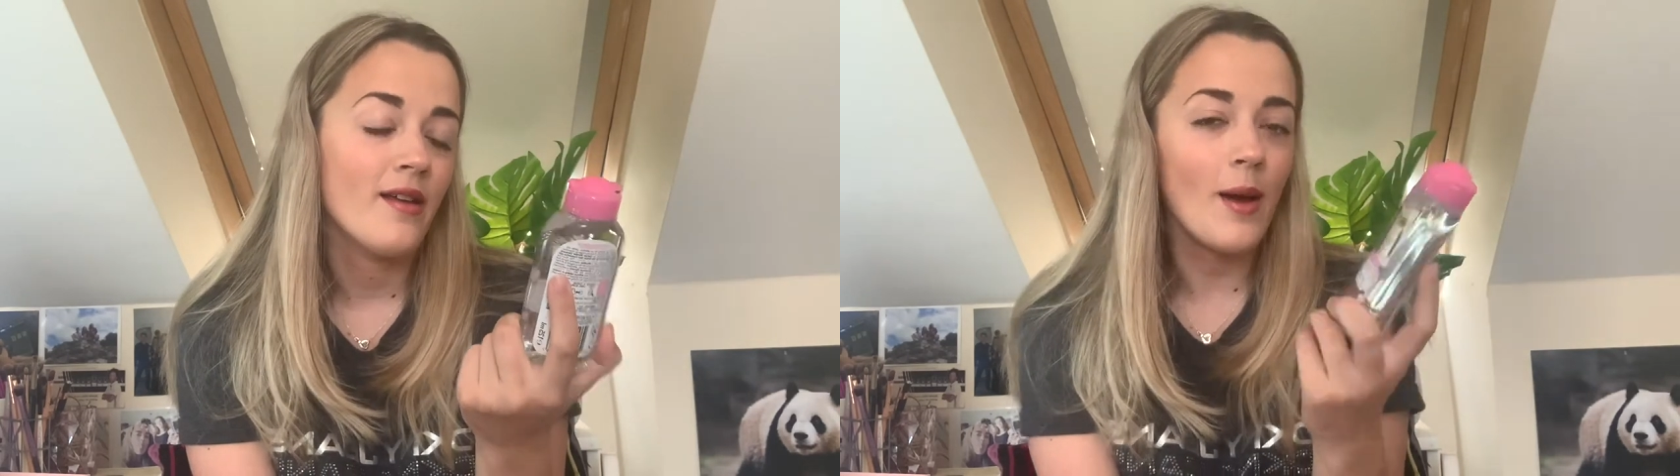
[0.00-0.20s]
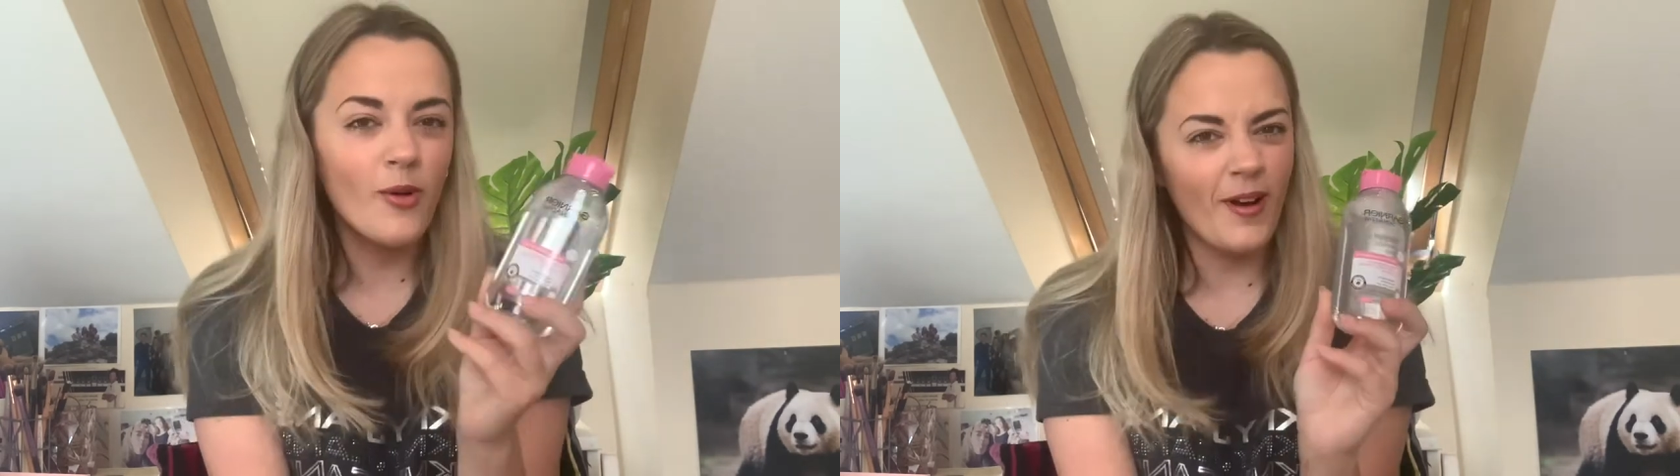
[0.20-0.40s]

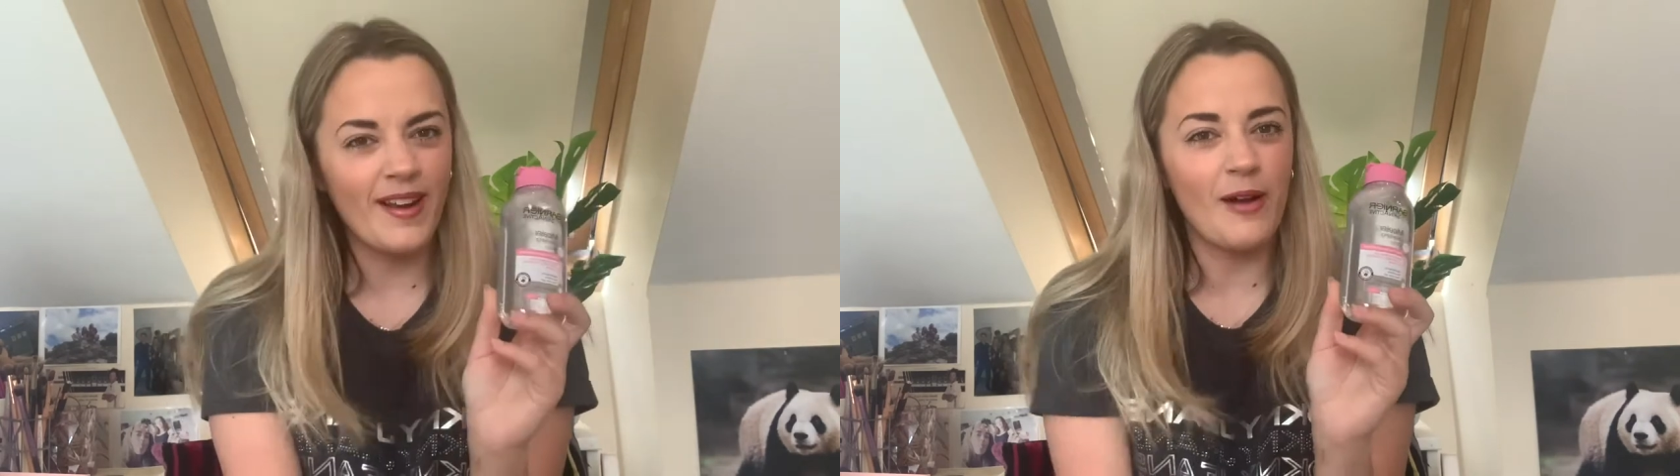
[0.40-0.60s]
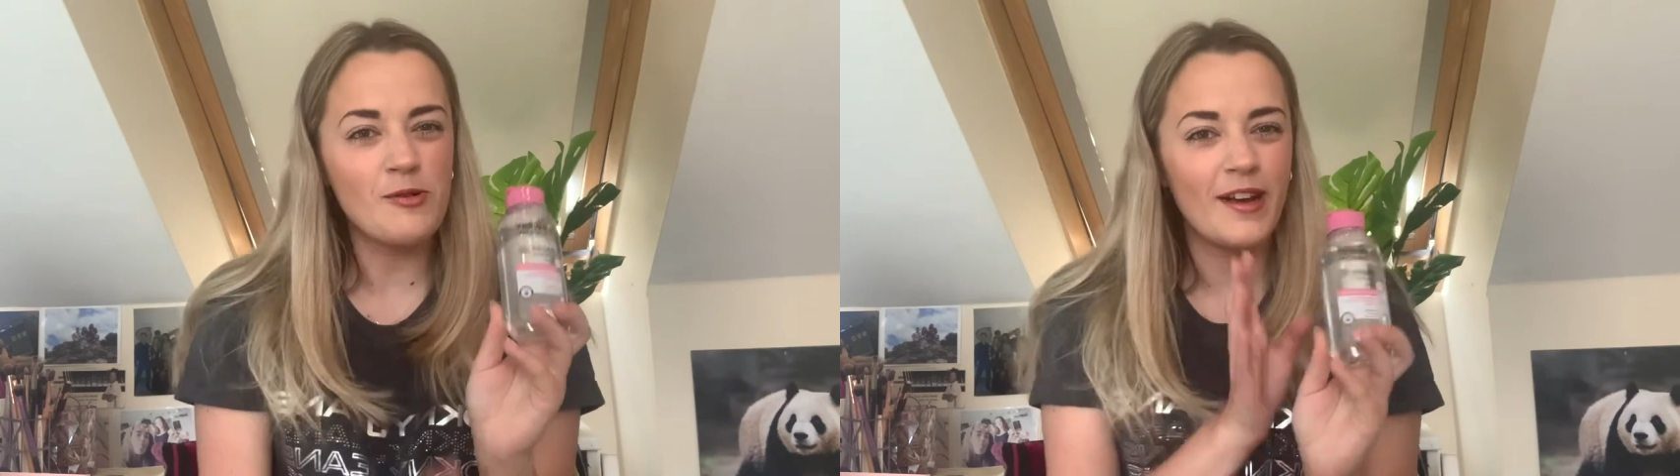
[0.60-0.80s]

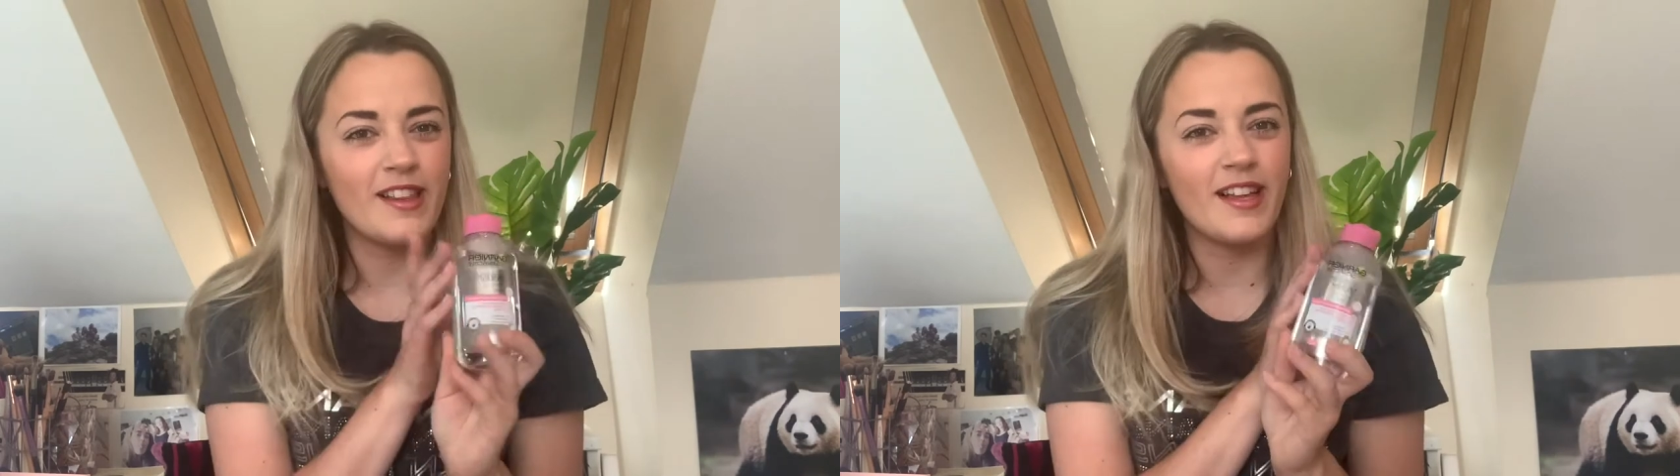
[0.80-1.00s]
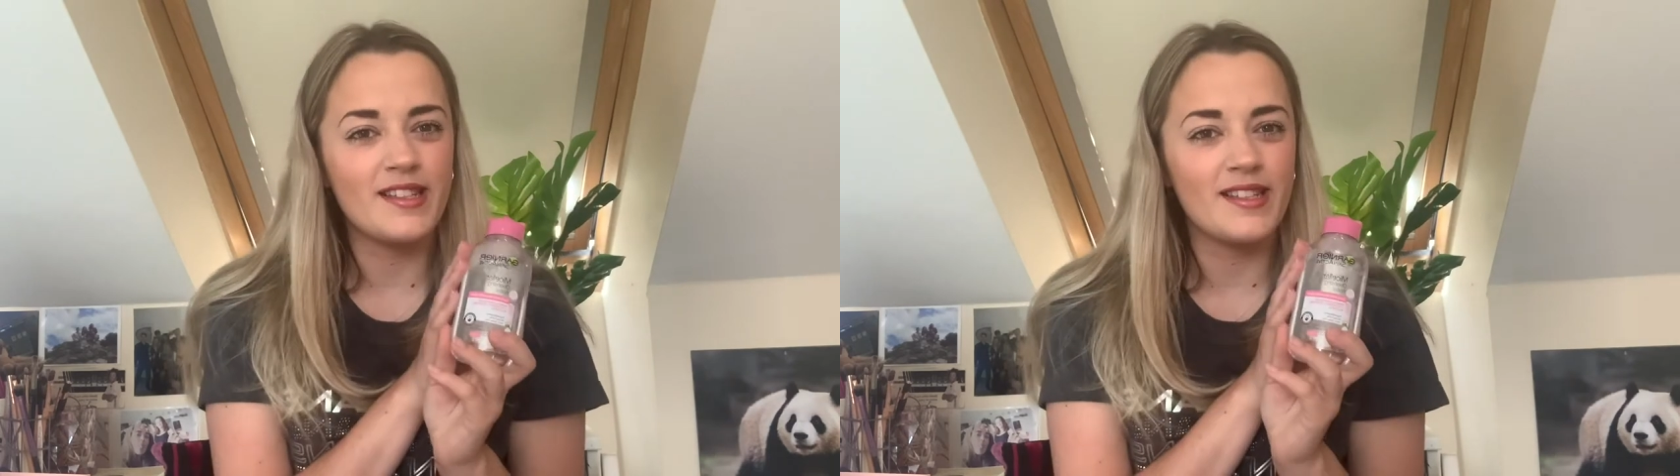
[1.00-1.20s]
I'm quite
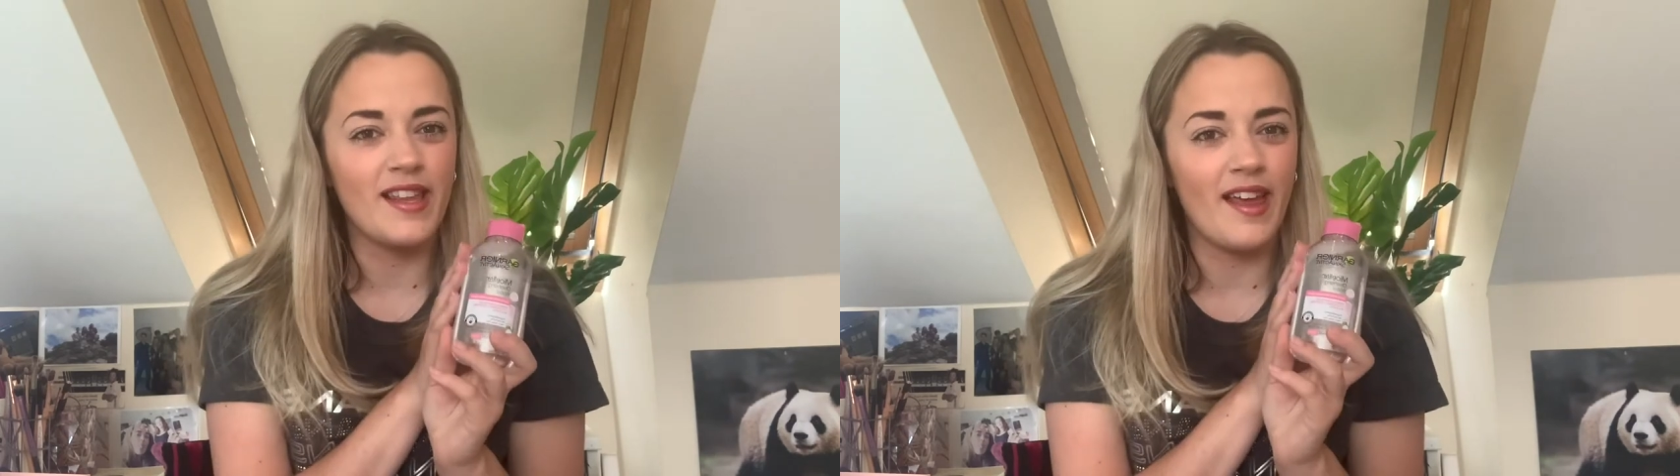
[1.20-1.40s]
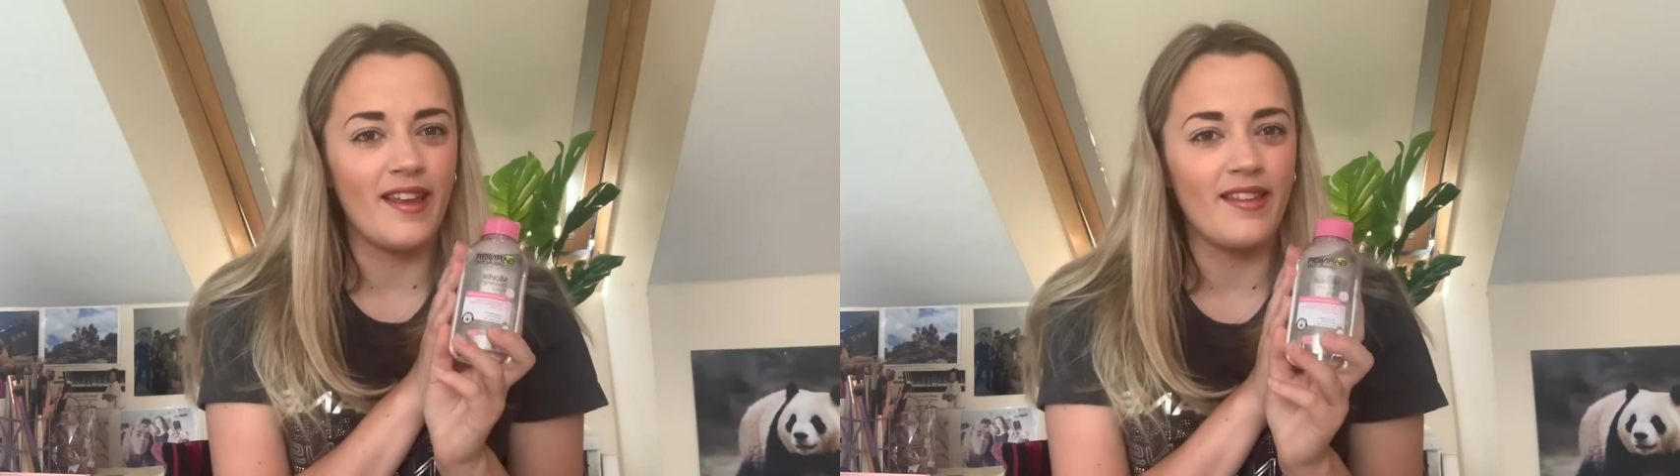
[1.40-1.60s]
glad to see
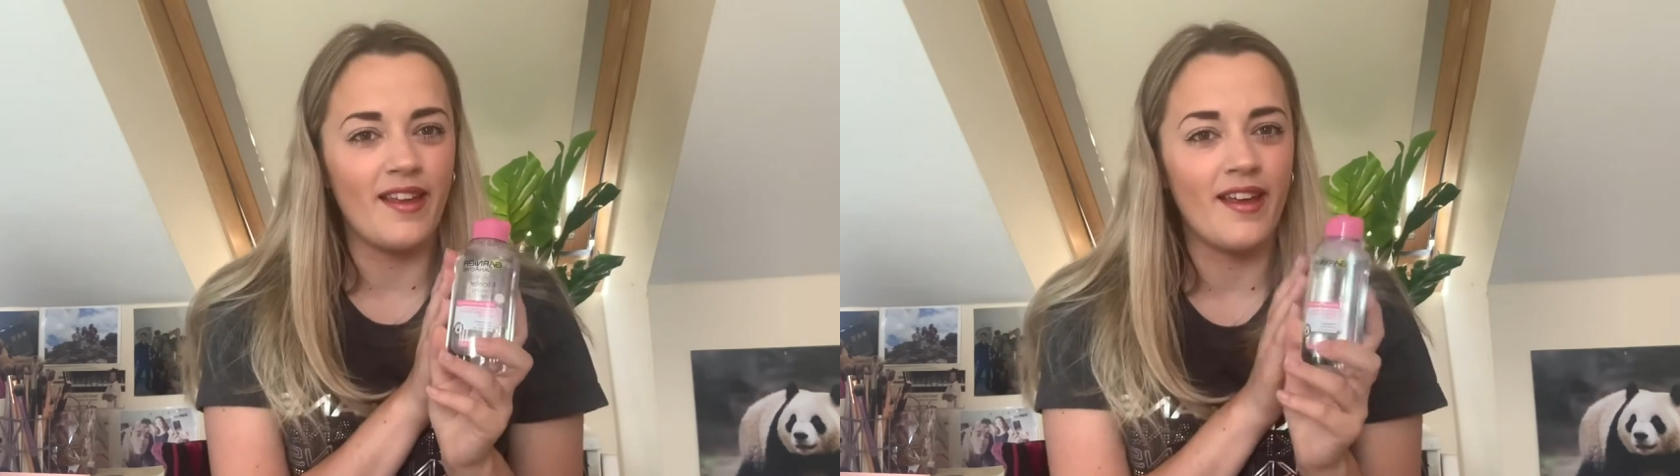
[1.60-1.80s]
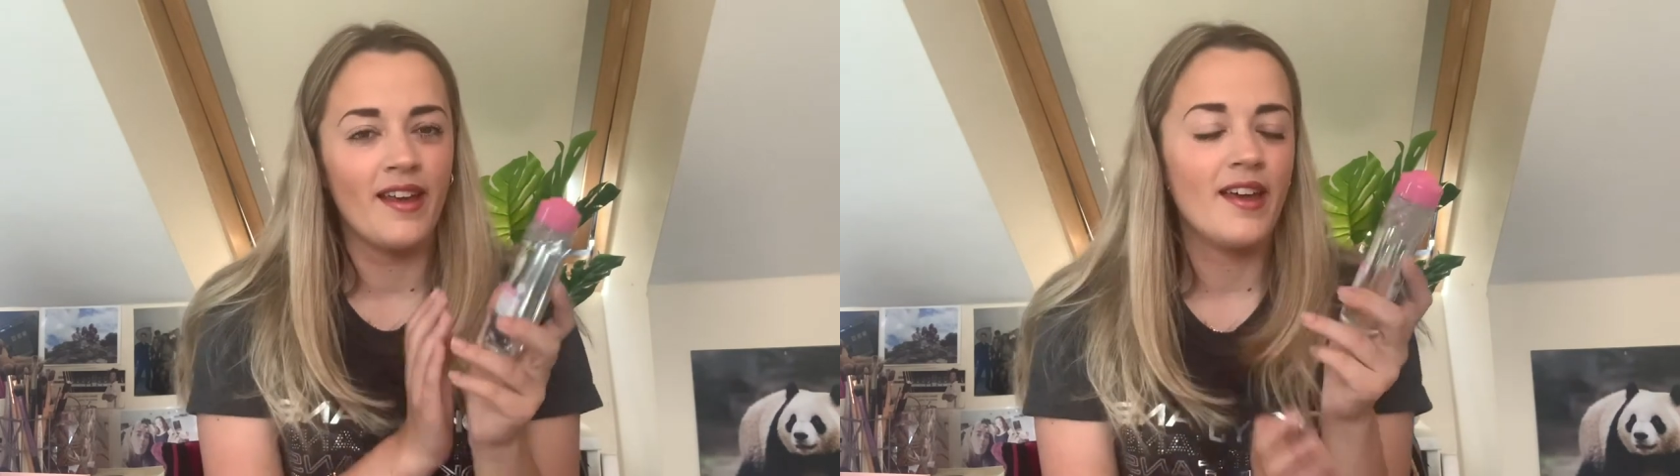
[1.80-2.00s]
that in
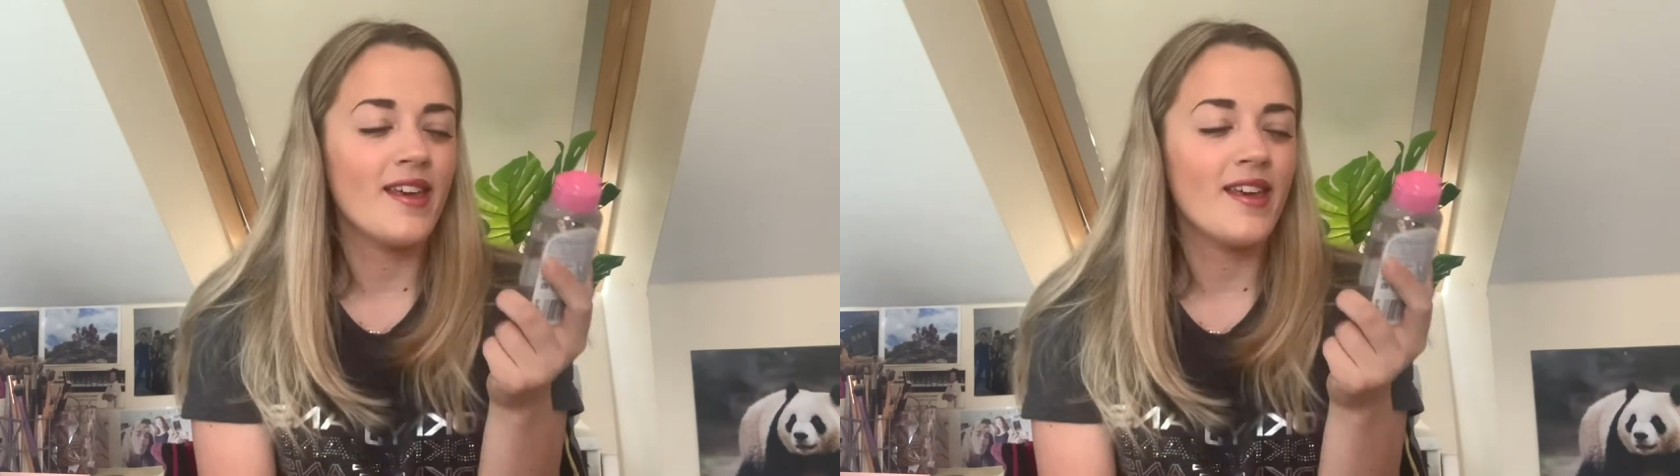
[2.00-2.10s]
there.